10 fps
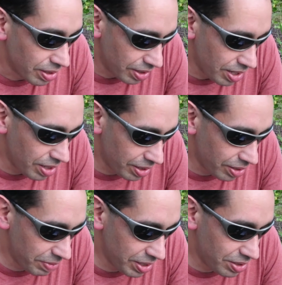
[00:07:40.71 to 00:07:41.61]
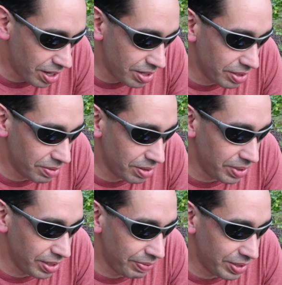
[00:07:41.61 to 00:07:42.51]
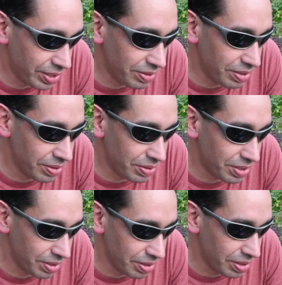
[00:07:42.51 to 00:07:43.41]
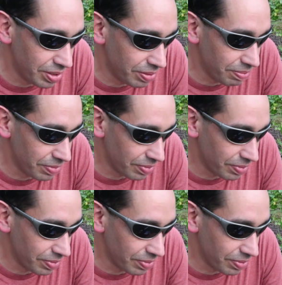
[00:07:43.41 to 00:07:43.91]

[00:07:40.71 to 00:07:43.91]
Yeah, you know, me and Tanya, you know, we leave each other notes, you know,